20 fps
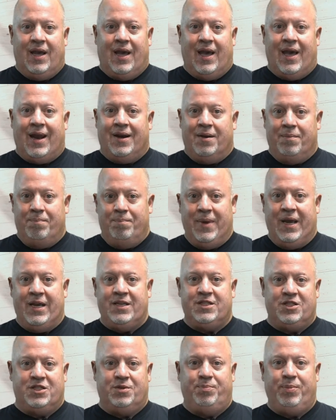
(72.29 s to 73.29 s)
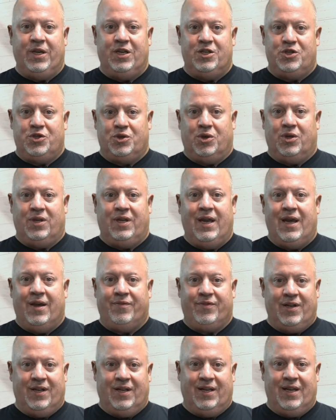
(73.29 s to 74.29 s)
at an amazing speed shortly
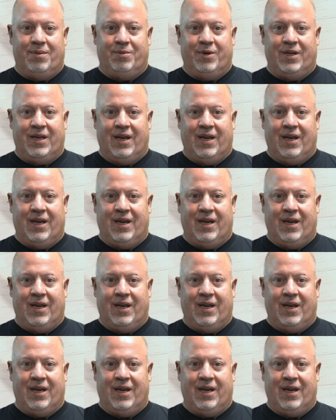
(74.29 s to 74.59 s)
after the Labor